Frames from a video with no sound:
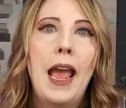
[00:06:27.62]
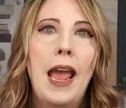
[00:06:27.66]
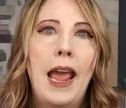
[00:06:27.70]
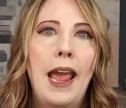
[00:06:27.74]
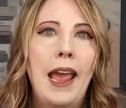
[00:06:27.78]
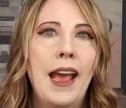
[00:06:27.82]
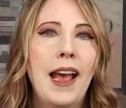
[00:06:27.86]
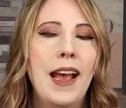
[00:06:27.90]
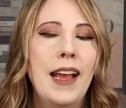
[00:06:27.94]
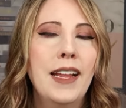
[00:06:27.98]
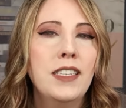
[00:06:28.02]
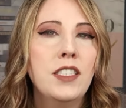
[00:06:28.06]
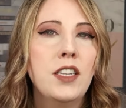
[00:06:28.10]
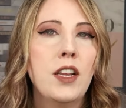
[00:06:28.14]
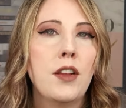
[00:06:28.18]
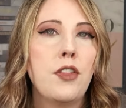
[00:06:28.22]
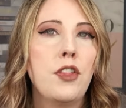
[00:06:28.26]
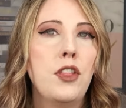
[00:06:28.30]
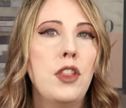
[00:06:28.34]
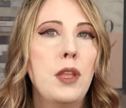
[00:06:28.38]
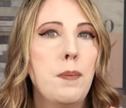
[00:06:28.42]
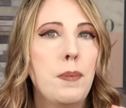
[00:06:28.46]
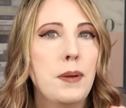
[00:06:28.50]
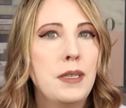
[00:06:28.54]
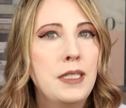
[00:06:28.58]
And
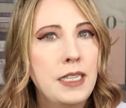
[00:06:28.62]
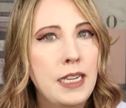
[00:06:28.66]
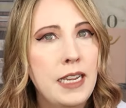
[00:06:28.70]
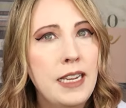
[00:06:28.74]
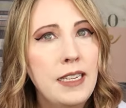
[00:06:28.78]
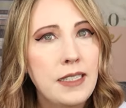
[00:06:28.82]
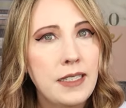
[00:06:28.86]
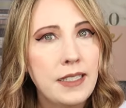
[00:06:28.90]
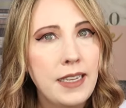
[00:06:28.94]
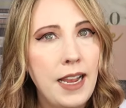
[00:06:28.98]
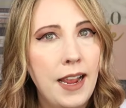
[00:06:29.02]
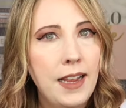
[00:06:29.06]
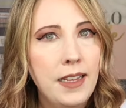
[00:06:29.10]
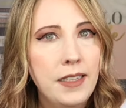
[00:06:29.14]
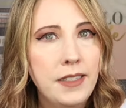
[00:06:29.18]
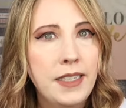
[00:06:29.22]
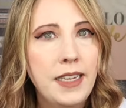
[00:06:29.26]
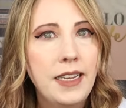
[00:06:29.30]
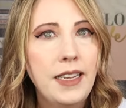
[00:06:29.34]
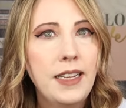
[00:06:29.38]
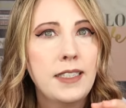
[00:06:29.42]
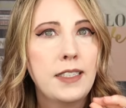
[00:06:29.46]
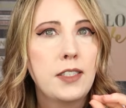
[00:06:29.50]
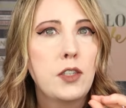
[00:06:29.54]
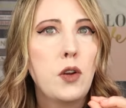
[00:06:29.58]
the petite
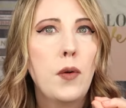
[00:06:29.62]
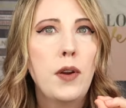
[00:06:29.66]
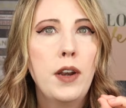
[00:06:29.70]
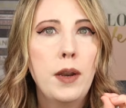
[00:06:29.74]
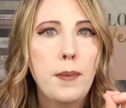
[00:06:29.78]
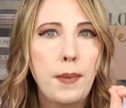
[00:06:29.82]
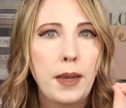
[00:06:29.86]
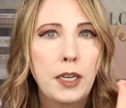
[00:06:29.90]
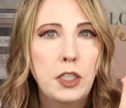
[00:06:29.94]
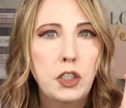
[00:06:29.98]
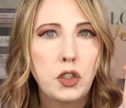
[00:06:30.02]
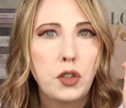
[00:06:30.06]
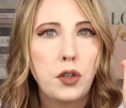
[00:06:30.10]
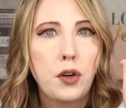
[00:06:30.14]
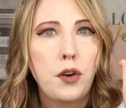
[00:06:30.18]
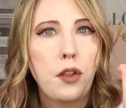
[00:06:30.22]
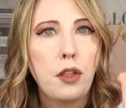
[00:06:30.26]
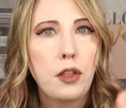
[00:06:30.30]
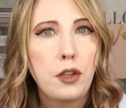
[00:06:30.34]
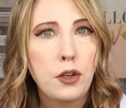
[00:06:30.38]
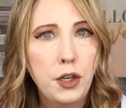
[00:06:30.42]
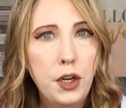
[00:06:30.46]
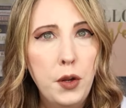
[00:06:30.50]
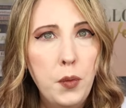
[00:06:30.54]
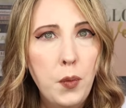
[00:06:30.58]
sizing is going to measure
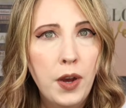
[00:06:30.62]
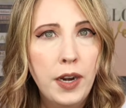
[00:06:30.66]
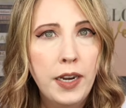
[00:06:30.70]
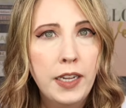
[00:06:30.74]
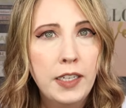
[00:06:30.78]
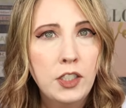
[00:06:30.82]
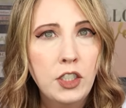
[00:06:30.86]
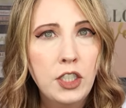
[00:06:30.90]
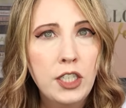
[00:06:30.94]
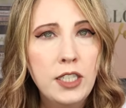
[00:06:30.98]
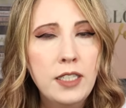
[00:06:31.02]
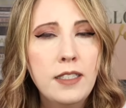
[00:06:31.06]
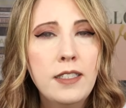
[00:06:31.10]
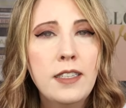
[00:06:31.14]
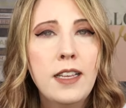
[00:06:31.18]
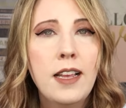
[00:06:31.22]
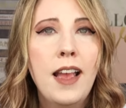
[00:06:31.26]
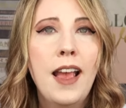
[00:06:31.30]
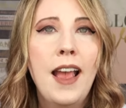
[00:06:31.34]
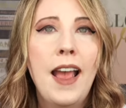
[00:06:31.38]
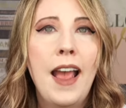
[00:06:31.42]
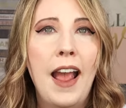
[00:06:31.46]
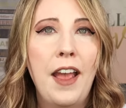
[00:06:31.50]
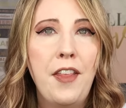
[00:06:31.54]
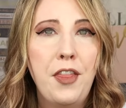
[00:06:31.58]
31 inches
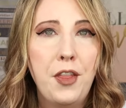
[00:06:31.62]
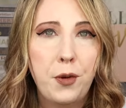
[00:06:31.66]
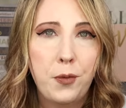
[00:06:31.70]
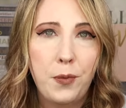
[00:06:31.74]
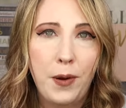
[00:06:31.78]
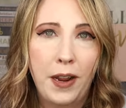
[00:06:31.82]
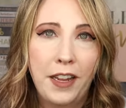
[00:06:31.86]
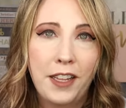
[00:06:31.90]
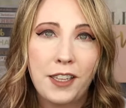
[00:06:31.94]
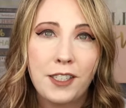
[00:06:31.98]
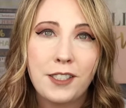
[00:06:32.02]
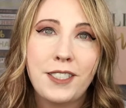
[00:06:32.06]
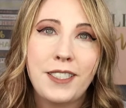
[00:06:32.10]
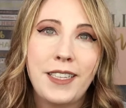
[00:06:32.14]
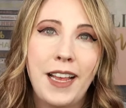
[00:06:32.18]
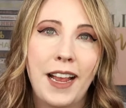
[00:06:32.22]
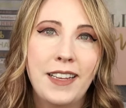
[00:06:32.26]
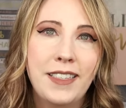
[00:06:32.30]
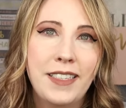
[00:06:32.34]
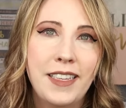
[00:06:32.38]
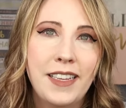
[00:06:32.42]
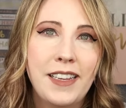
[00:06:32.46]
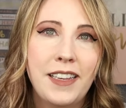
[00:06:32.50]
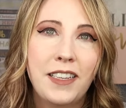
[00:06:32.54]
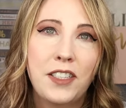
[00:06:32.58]
and the regular
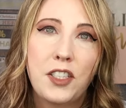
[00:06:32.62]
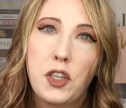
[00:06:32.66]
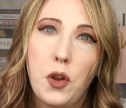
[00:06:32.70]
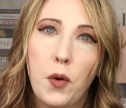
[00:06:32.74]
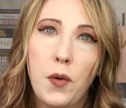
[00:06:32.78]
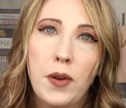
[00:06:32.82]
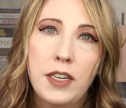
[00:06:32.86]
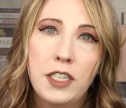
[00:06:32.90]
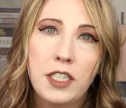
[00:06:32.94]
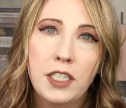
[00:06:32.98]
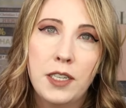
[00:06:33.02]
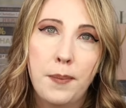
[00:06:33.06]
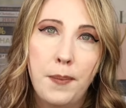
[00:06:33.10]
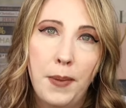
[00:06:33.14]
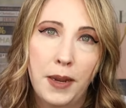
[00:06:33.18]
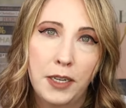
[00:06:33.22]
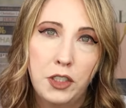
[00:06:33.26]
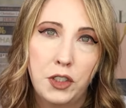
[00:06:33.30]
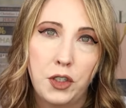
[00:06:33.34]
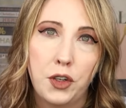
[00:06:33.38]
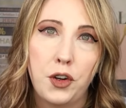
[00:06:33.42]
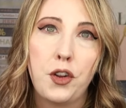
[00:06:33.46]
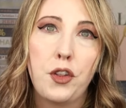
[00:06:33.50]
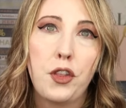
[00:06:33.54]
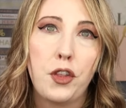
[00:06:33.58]
sizing is going to
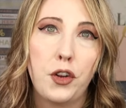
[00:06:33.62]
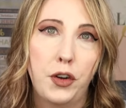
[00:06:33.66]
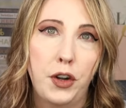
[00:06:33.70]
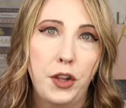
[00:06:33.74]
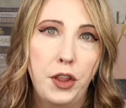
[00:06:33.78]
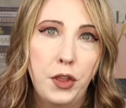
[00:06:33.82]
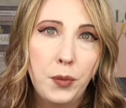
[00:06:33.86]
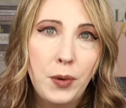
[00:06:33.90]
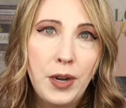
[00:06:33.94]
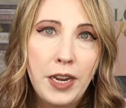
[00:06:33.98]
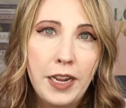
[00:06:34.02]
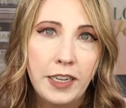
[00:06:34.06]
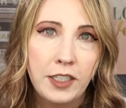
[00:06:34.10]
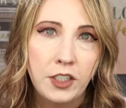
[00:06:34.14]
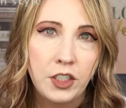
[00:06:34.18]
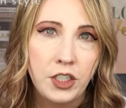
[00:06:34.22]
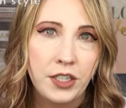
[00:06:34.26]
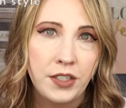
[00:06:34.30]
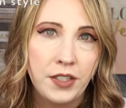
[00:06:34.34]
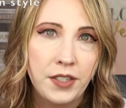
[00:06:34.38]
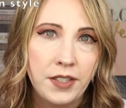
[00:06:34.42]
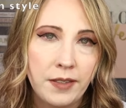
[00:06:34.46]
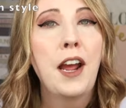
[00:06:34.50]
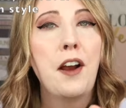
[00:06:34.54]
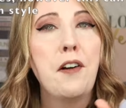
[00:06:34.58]
measure 33
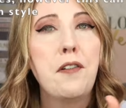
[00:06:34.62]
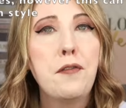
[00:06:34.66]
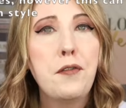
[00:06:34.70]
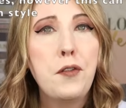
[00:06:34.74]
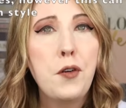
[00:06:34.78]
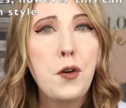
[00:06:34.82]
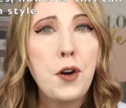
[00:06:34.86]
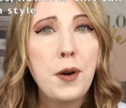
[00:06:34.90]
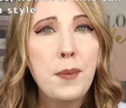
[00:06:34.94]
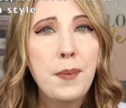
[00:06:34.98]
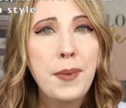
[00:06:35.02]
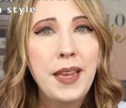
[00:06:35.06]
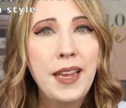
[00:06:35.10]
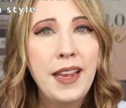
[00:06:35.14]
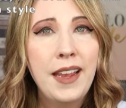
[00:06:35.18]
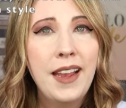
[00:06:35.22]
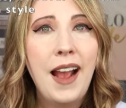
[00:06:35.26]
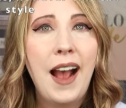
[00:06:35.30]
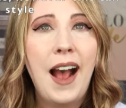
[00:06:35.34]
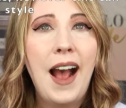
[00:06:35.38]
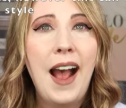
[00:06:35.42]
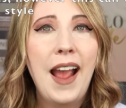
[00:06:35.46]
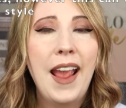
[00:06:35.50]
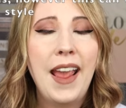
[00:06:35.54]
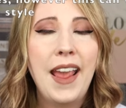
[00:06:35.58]
inches. Now for me,
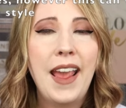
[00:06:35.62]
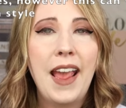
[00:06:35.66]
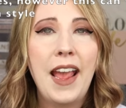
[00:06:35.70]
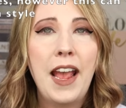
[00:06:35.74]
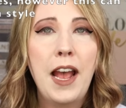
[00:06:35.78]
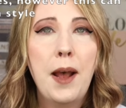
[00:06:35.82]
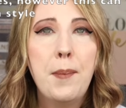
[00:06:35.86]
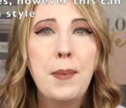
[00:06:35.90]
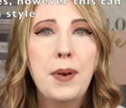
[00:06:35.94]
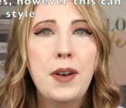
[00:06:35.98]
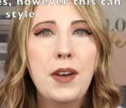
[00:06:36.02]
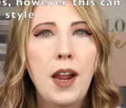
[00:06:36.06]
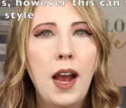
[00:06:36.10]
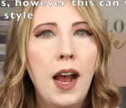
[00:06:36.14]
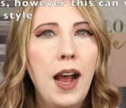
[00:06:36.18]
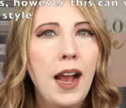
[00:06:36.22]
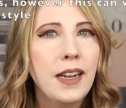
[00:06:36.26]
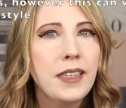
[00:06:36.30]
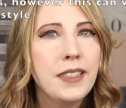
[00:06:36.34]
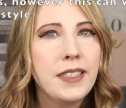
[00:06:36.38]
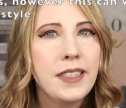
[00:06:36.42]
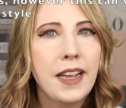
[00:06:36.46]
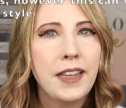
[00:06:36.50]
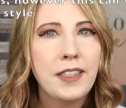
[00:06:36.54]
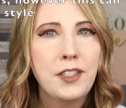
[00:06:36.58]
I am
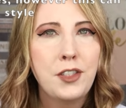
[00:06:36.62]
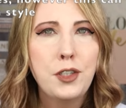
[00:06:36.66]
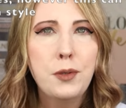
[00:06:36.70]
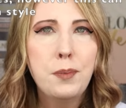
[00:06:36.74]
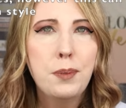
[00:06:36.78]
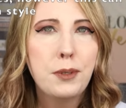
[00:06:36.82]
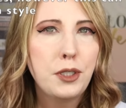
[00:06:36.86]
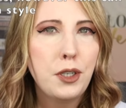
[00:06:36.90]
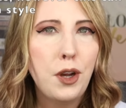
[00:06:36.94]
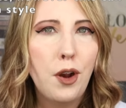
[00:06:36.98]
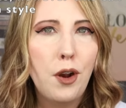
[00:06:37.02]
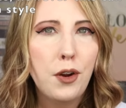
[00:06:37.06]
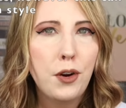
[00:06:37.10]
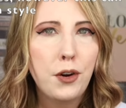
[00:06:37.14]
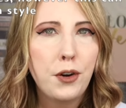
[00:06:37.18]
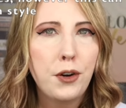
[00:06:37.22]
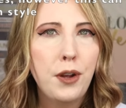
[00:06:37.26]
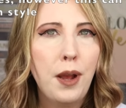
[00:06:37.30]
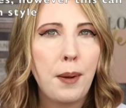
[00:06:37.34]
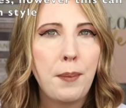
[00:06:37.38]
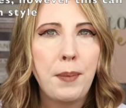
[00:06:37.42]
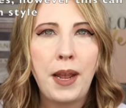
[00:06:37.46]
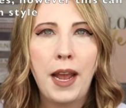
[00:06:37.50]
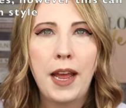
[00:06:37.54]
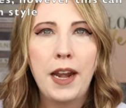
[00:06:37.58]
not a super tall girl,
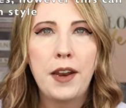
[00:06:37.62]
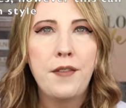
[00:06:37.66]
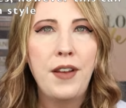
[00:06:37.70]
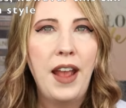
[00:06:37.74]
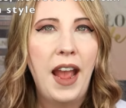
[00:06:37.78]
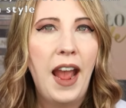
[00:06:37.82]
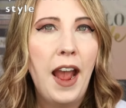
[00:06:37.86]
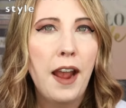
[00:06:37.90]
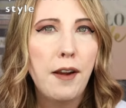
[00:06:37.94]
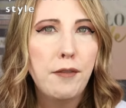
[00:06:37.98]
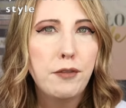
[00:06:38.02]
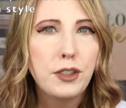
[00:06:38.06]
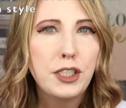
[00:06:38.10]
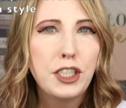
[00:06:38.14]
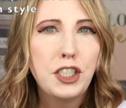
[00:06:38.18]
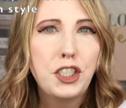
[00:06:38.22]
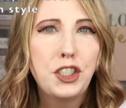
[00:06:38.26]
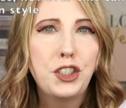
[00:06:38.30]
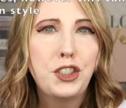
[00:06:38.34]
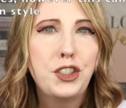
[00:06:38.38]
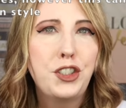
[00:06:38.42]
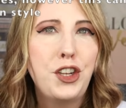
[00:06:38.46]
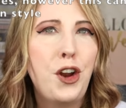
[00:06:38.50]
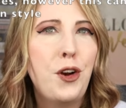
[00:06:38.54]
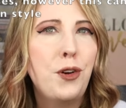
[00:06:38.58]
I'm kind of average.
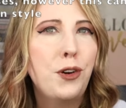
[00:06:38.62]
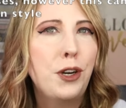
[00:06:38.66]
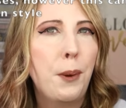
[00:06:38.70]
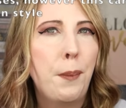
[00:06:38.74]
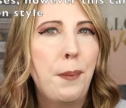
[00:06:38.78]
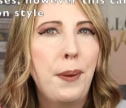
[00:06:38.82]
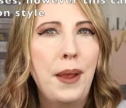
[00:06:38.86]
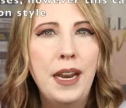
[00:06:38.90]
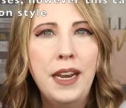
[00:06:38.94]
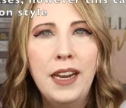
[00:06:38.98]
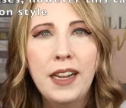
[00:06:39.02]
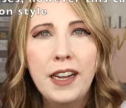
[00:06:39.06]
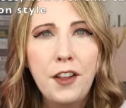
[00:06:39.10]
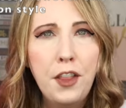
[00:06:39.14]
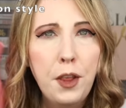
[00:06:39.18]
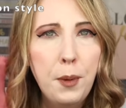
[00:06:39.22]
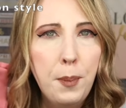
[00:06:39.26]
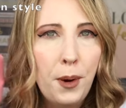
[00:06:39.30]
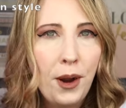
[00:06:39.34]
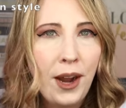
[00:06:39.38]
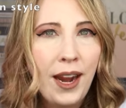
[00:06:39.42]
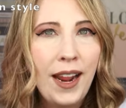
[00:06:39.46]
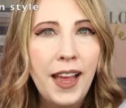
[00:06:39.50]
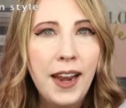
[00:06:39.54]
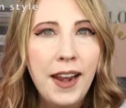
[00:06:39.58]
So depending on the
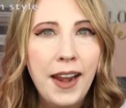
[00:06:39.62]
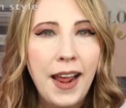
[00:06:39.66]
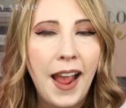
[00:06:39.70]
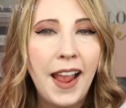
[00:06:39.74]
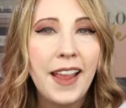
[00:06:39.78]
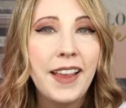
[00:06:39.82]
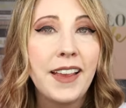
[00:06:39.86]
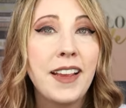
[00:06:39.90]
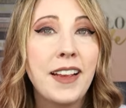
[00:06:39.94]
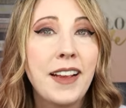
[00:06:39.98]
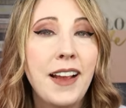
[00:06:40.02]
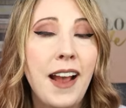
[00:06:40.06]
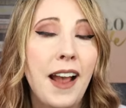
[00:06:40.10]
brand, I can